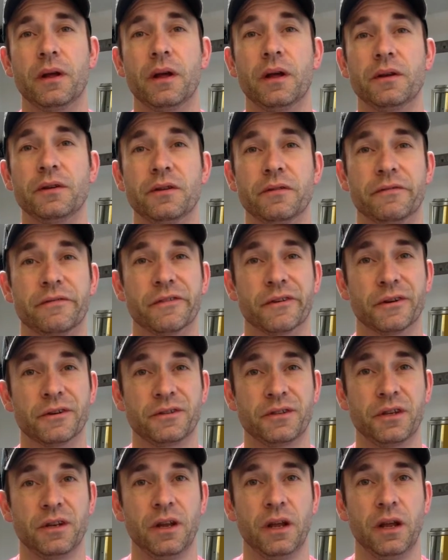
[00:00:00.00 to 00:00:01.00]

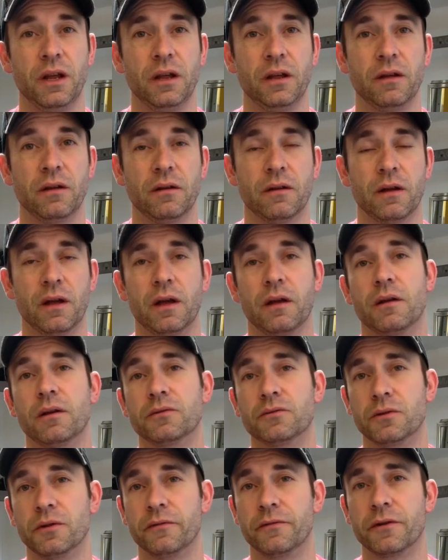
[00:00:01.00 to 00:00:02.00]
diversity,
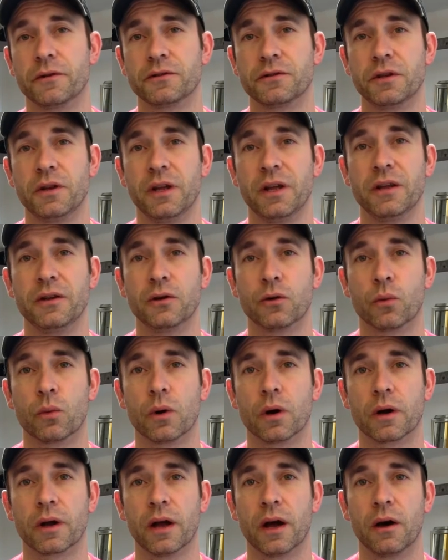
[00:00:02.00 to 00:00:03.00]
so diversity in your
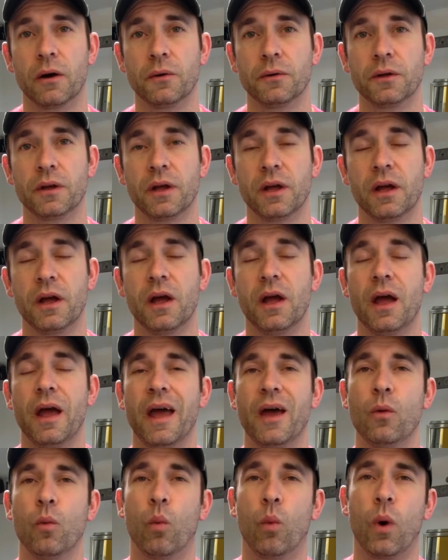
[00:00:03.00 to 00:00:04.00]
workout
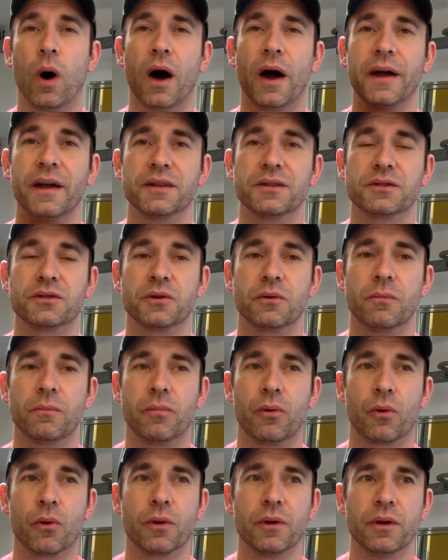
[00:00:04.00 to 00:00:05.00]
and why it's so
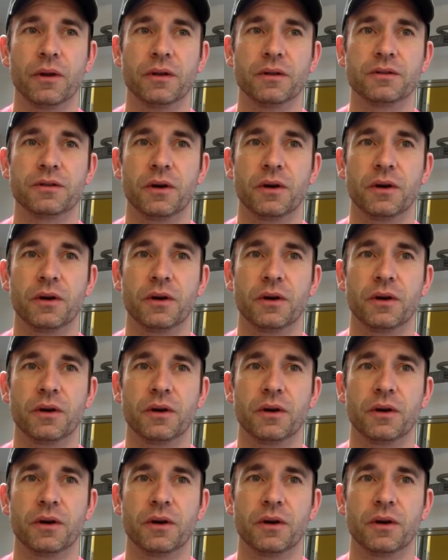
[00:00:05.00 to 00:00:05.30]
important.